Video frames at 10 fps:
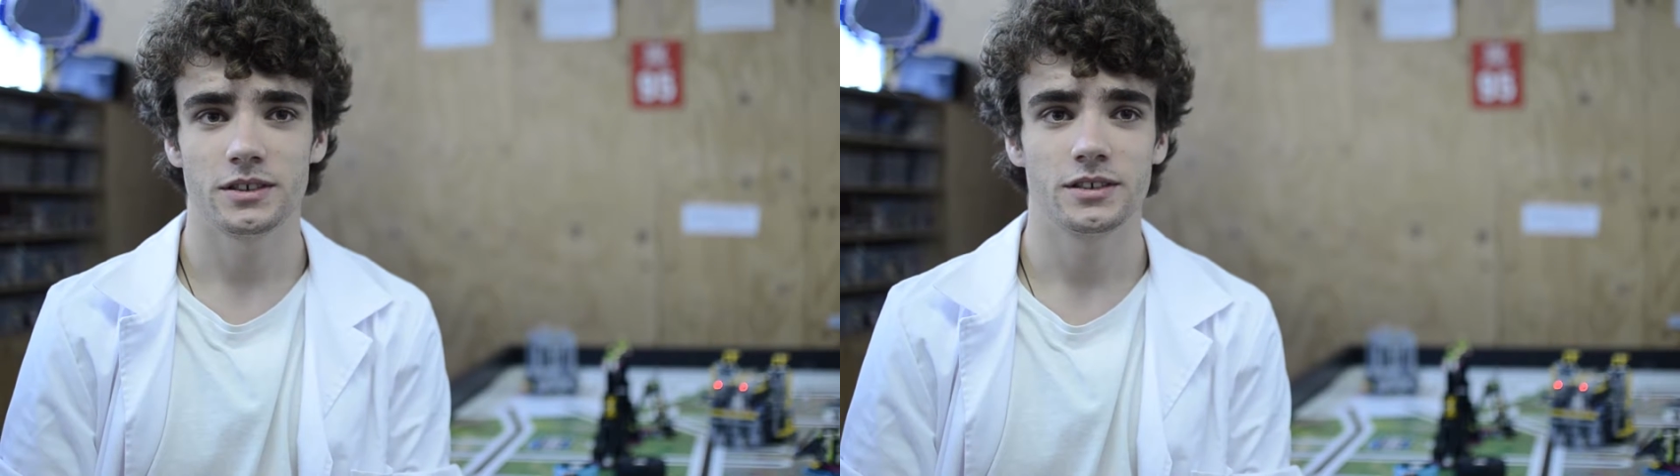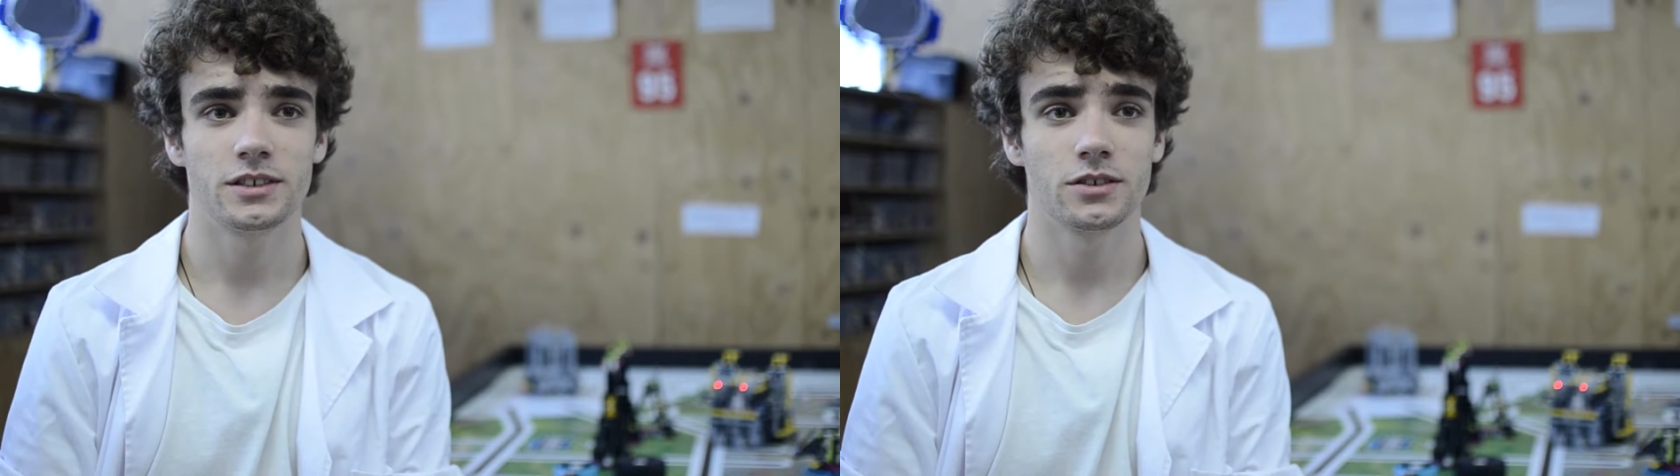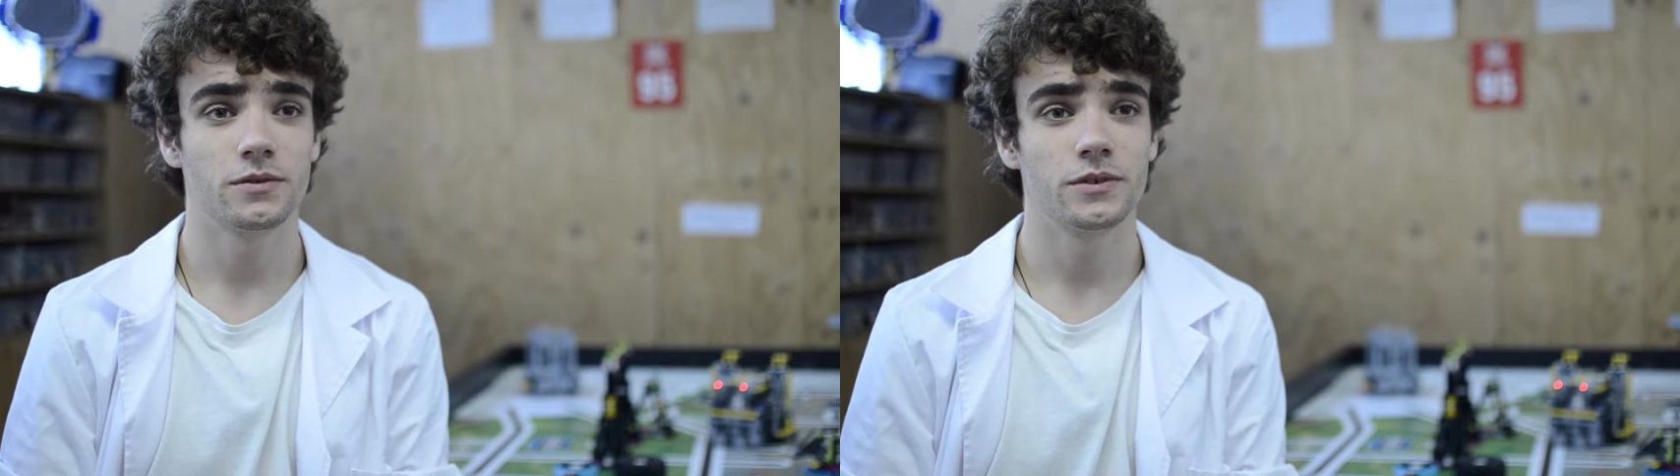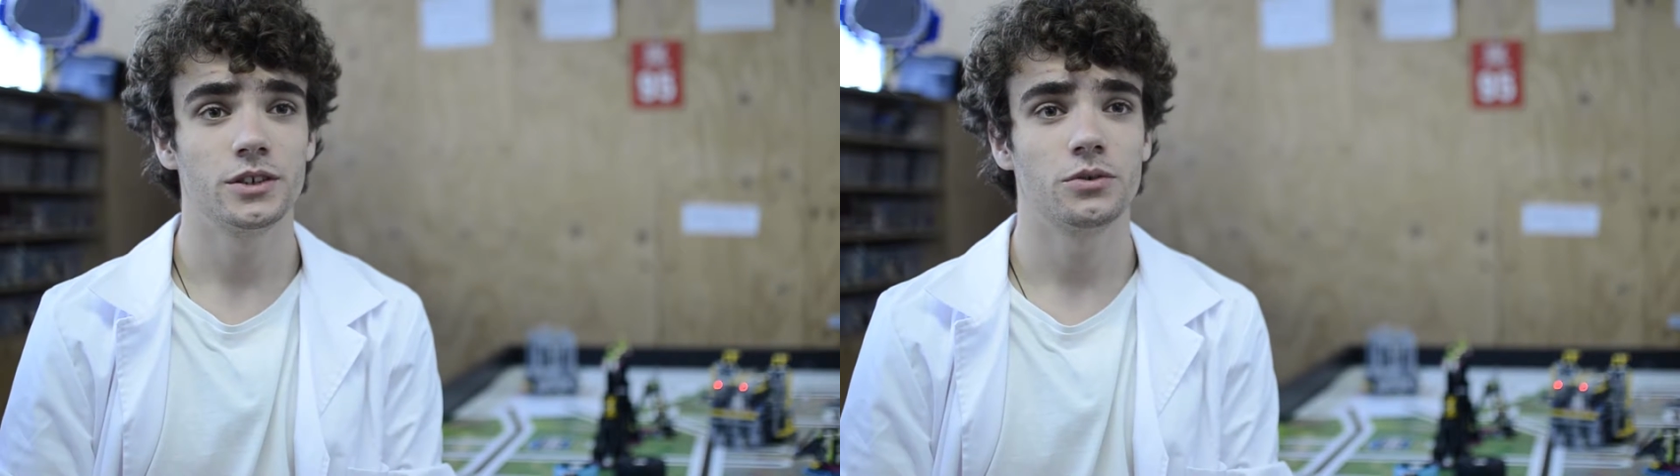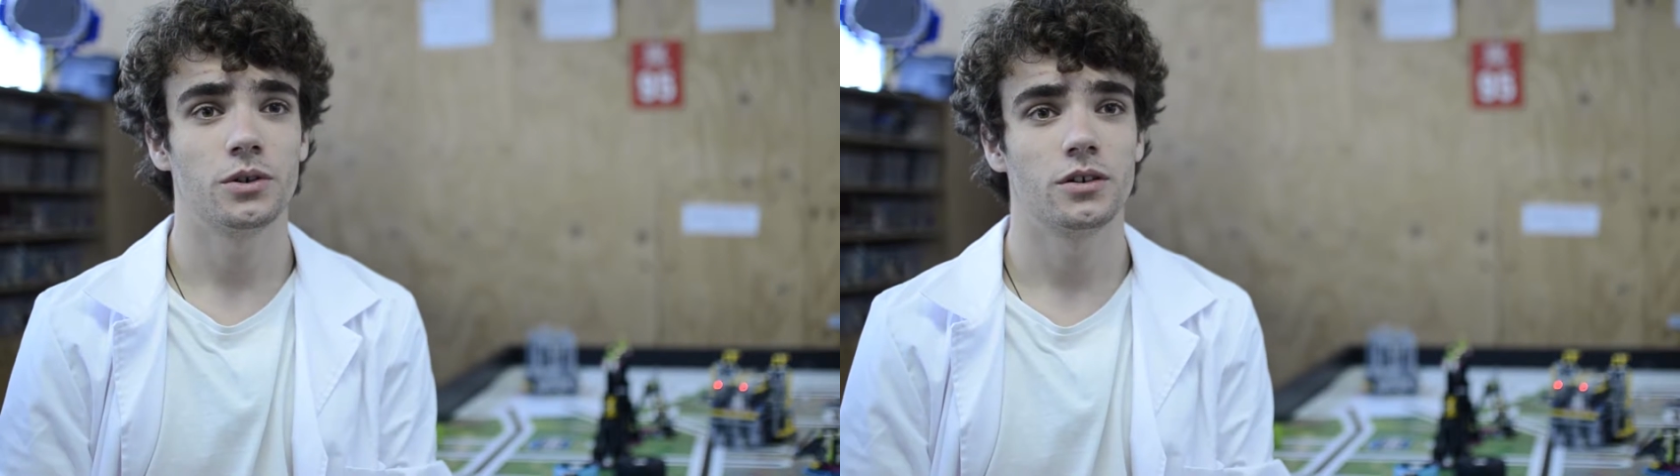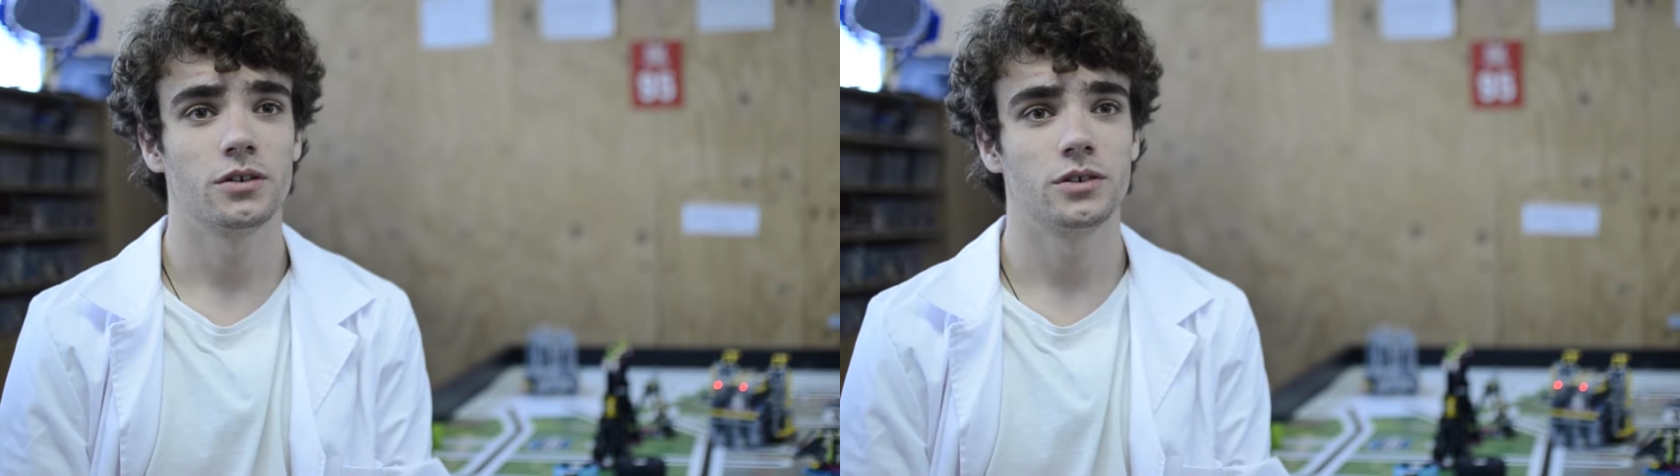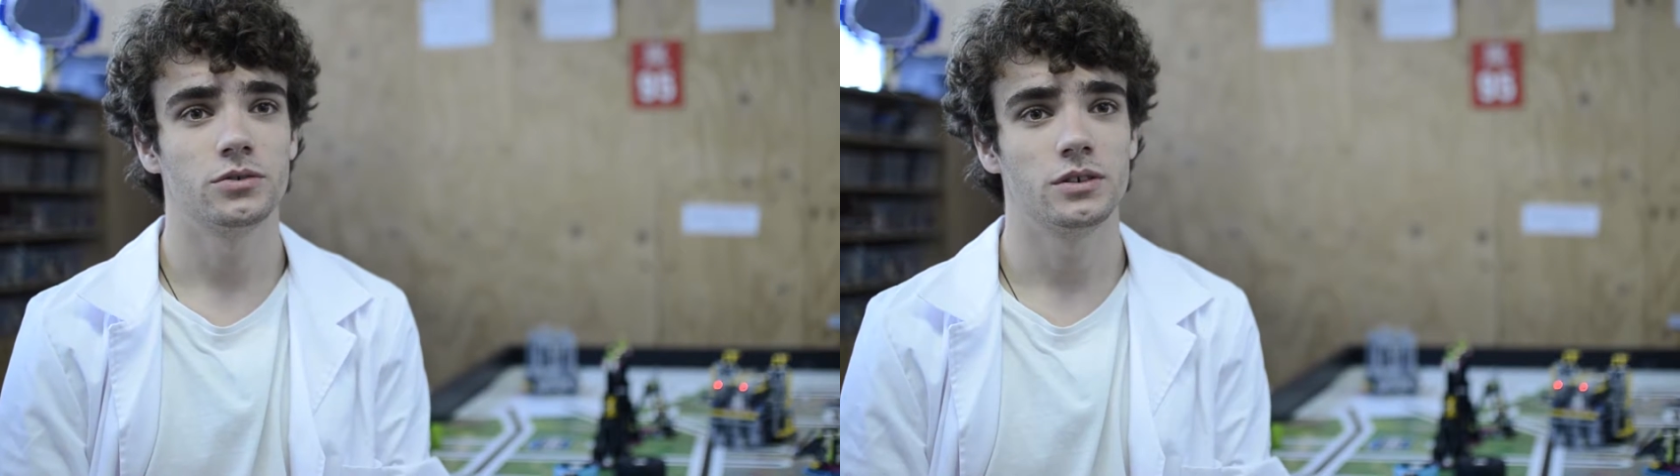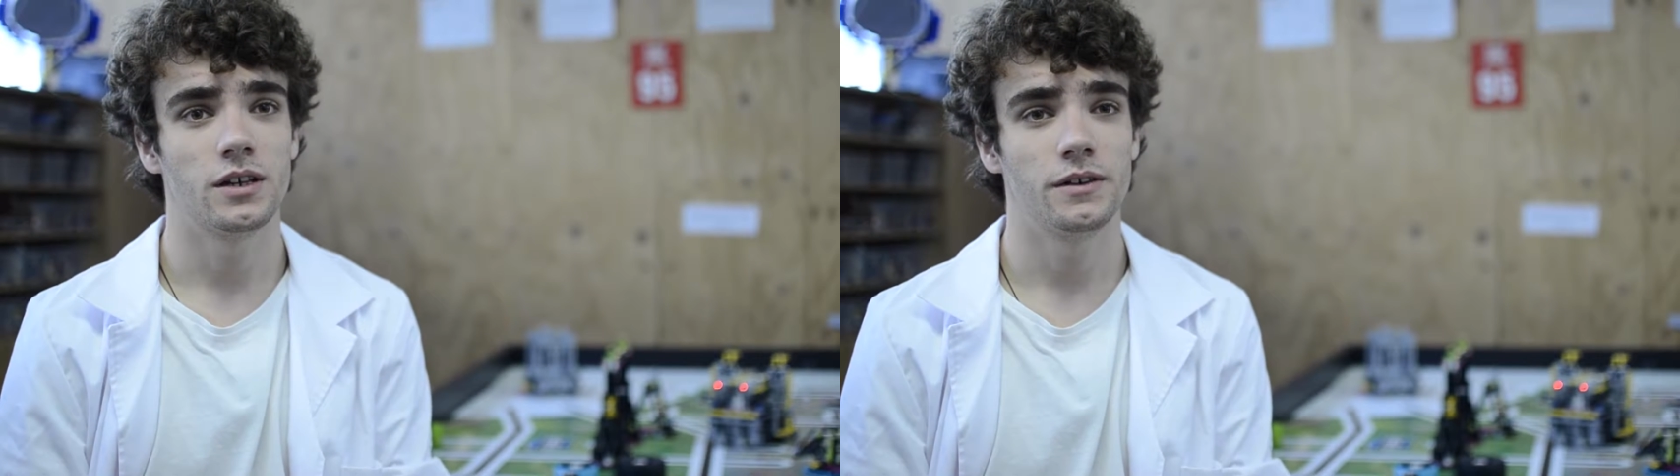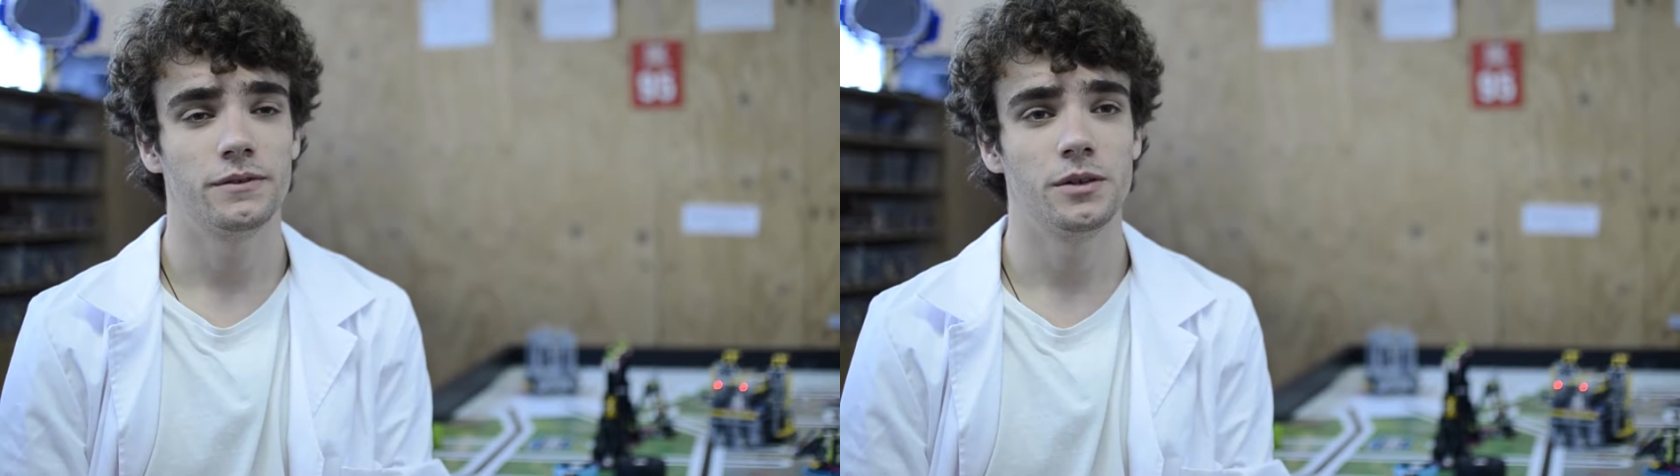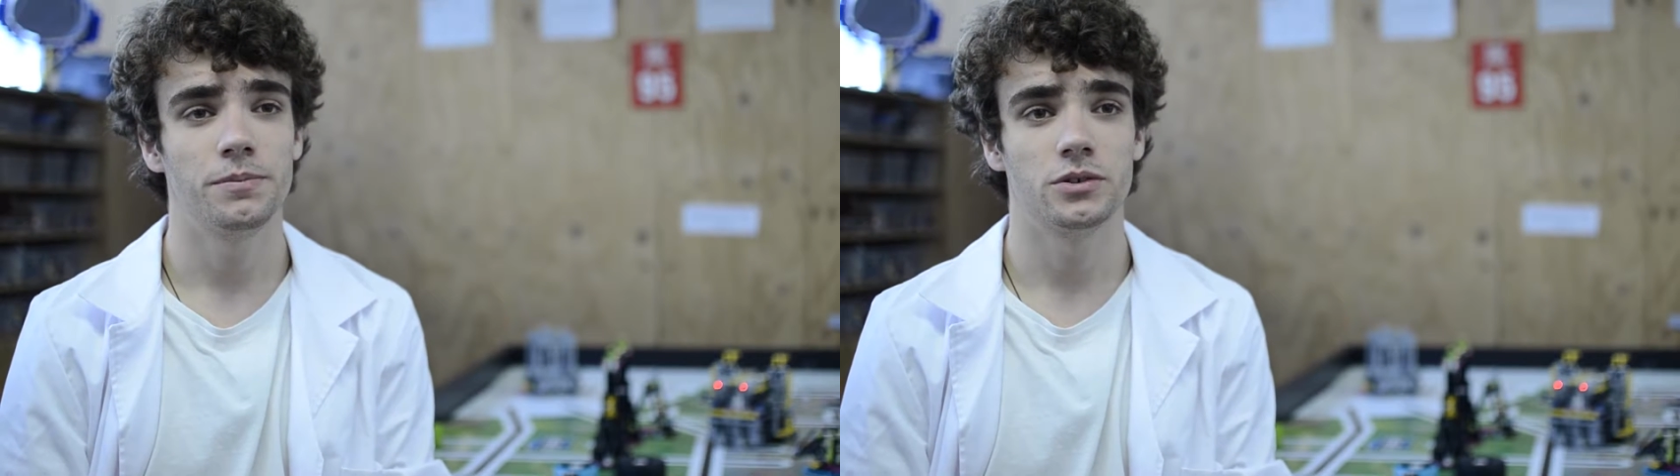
in the second video we're going to dive deep